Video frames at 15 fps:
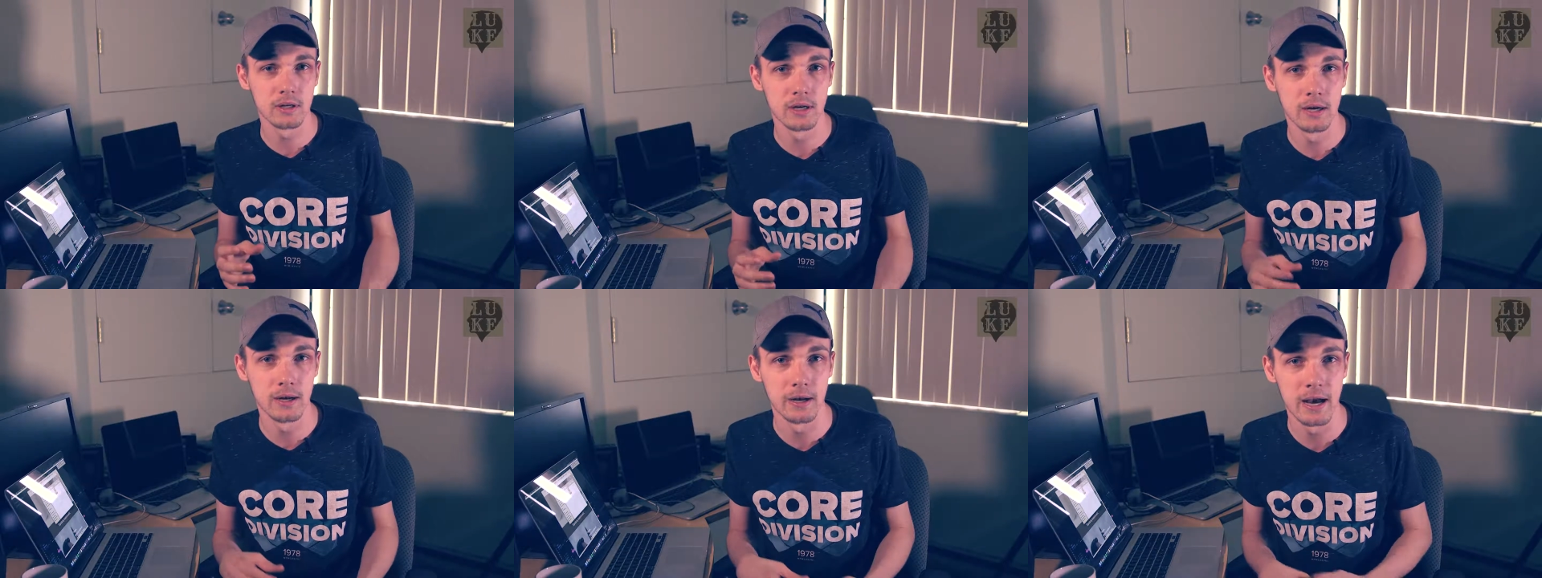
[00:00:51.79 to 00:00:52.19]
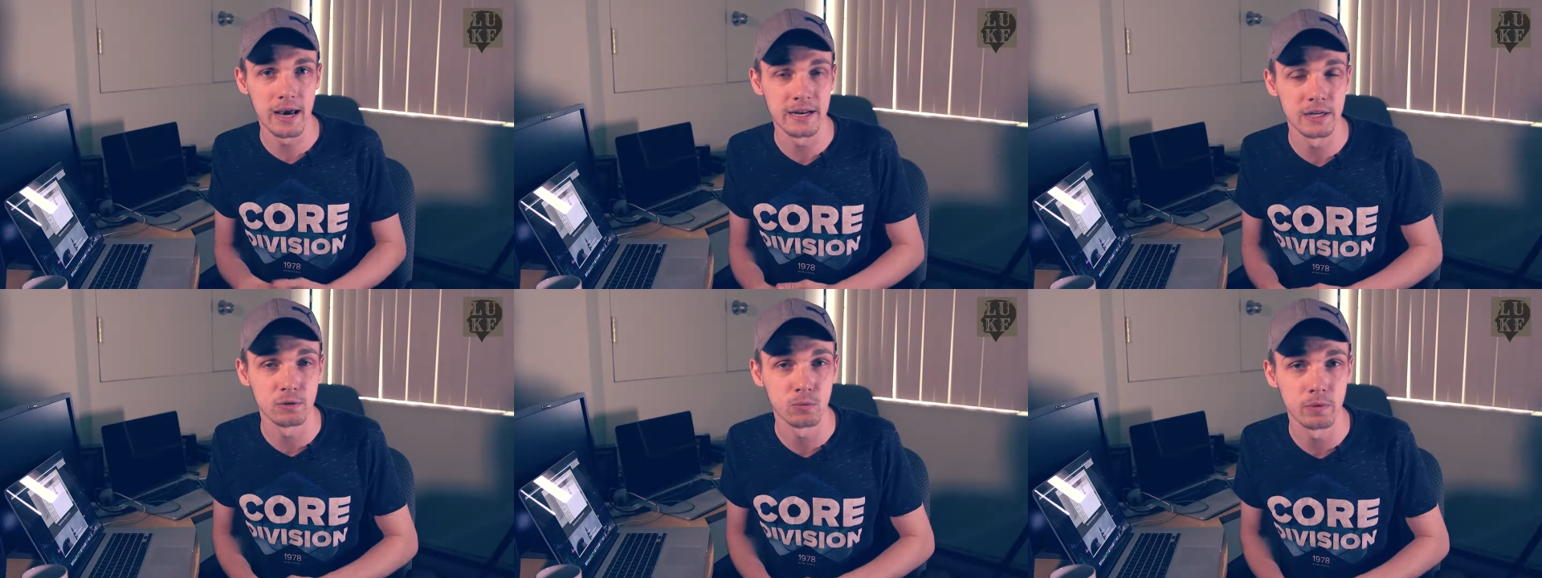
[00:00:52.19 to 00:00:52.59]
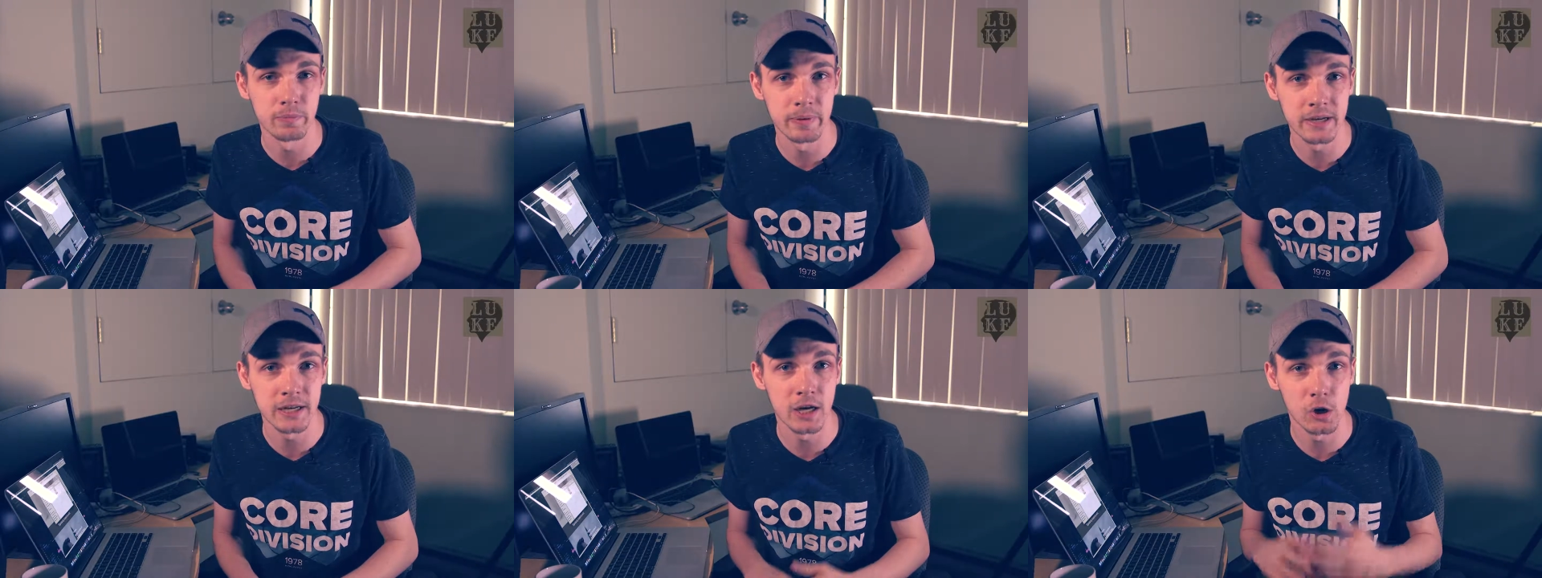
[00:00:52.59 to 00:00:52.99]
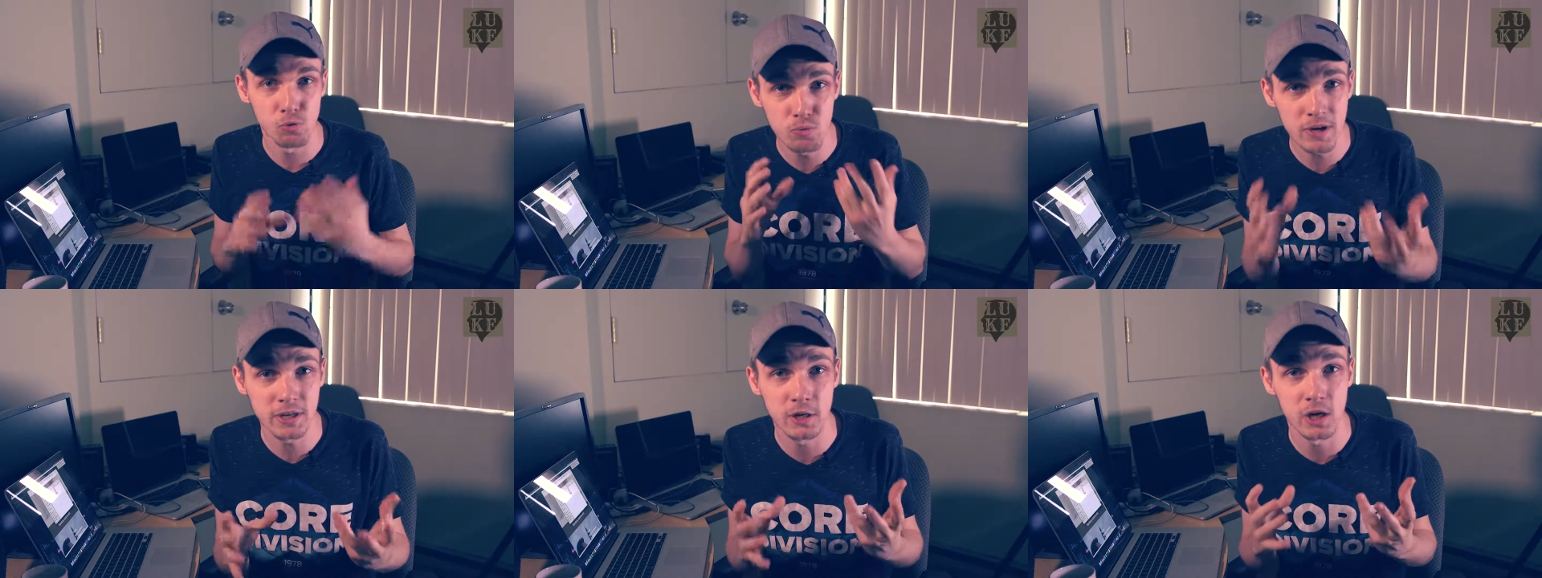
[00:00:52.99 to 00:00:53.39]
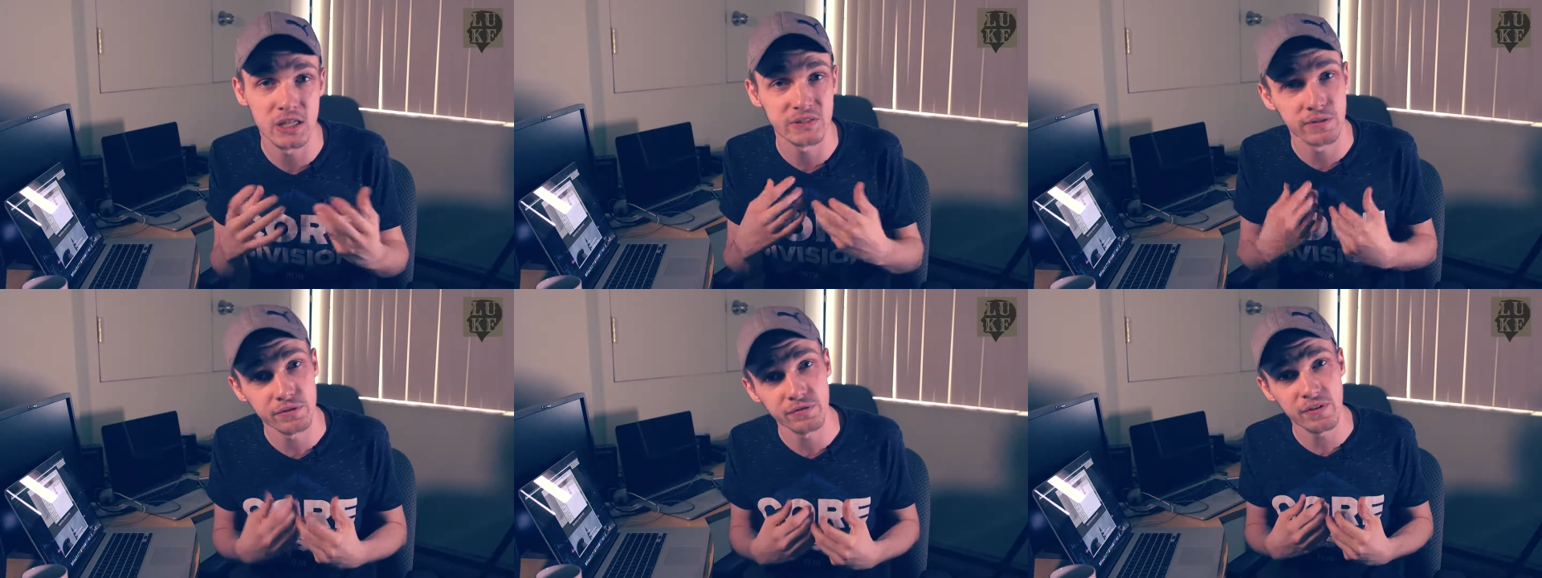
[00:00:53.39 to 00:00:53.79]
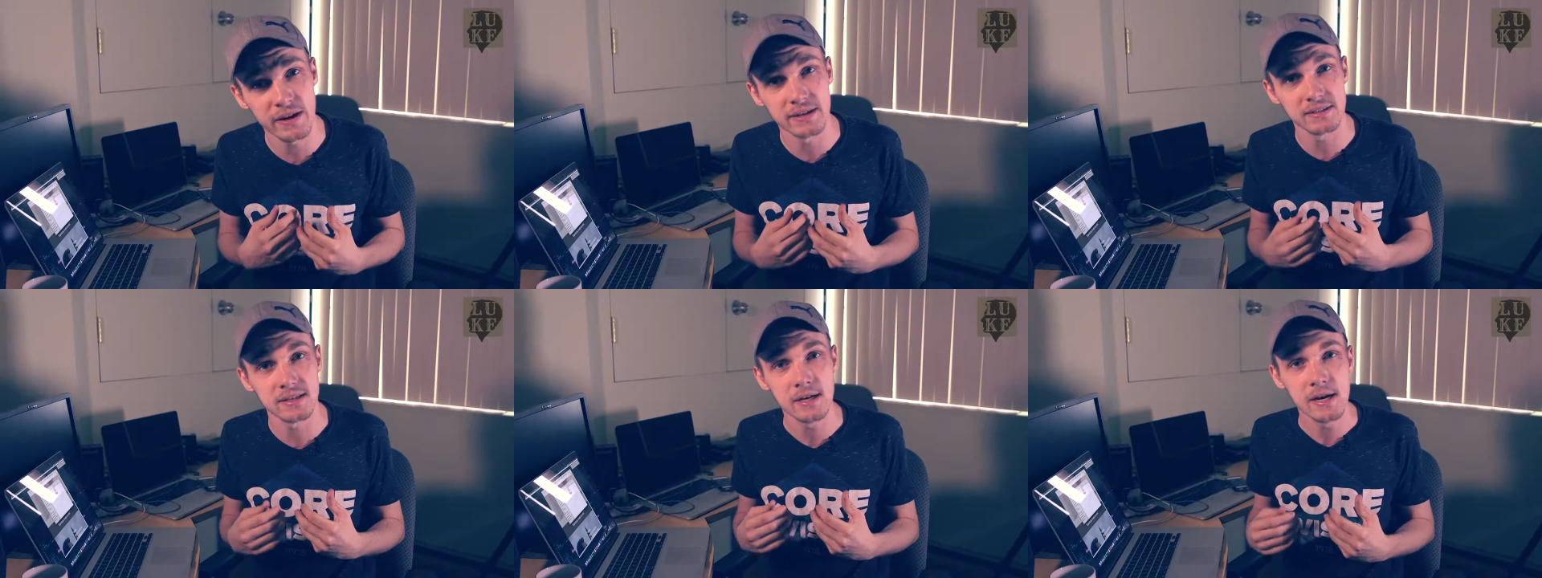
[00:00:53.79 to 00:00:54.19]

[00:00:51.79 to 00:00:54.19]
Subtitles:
edit would be a retouch of a face.